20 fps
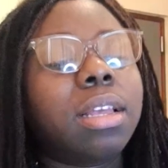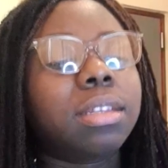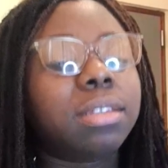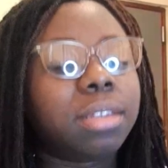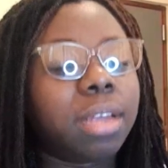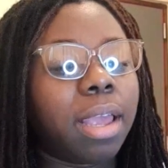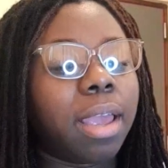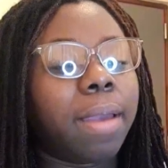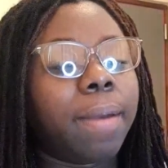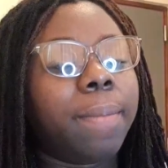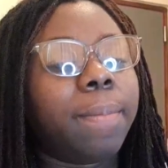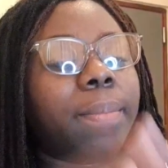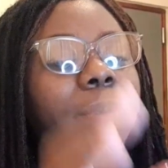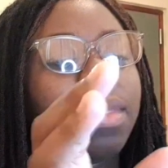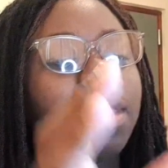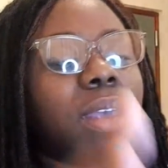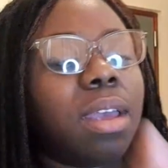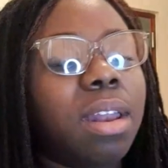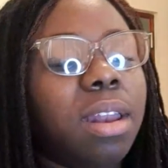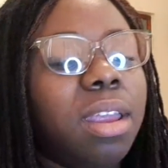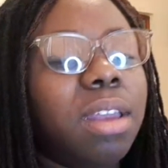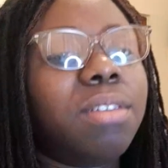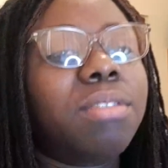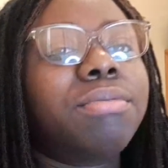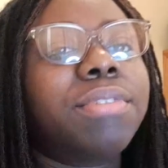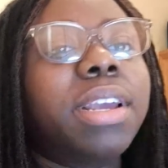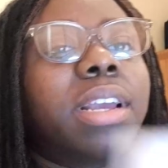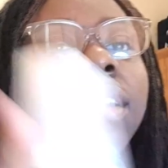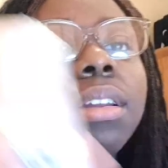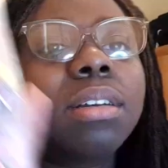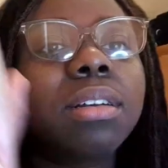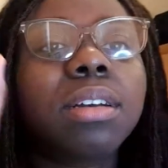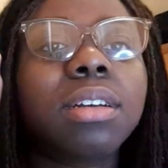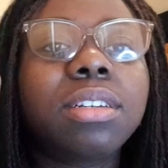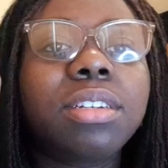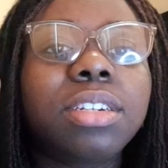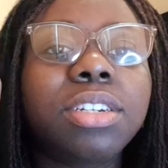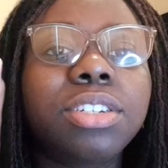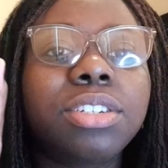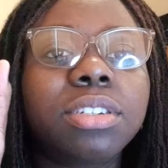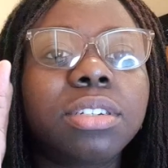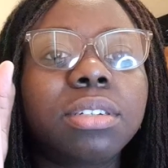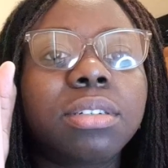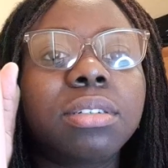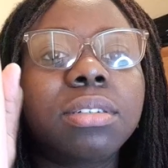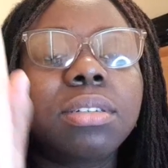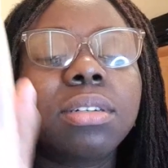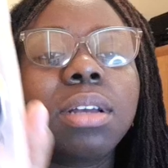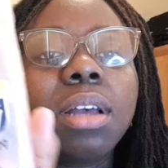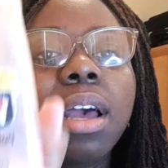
So yeah, and you know, regular conditioner.